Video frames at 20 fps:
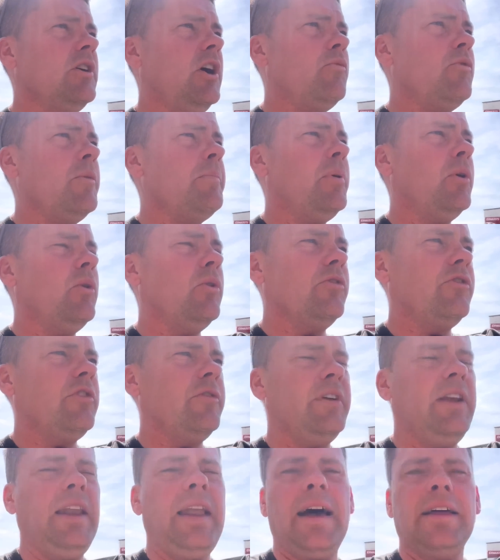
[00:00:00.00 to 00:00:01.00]
reports
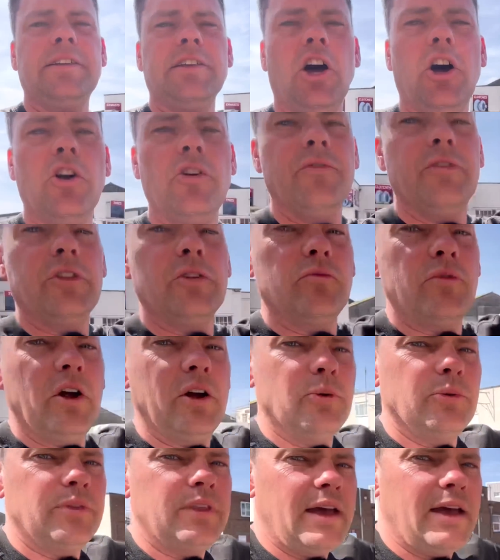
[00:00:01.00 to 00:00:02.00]
of a lad over the
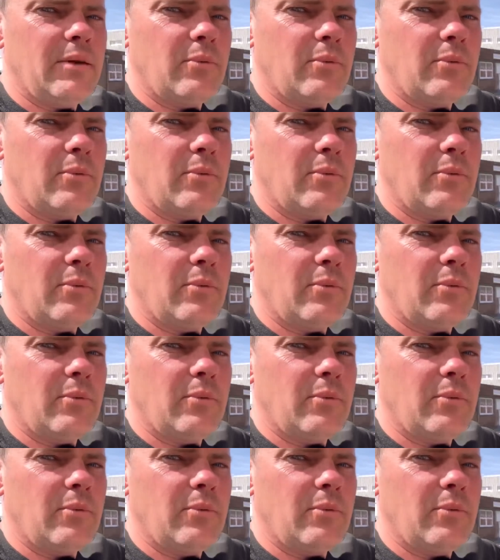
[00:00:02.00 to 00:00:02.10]
road there,